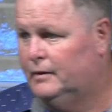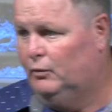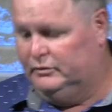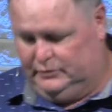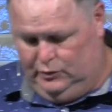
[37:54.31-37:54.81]
I
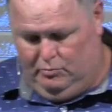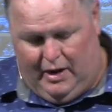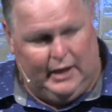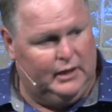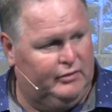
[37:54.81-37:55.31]
want us to do
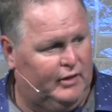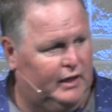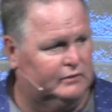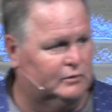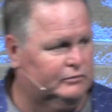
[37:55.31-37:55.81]
manly
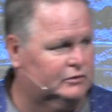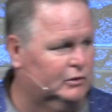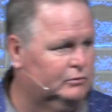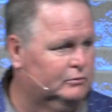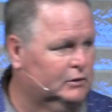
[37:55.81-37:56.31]
things. I want us to go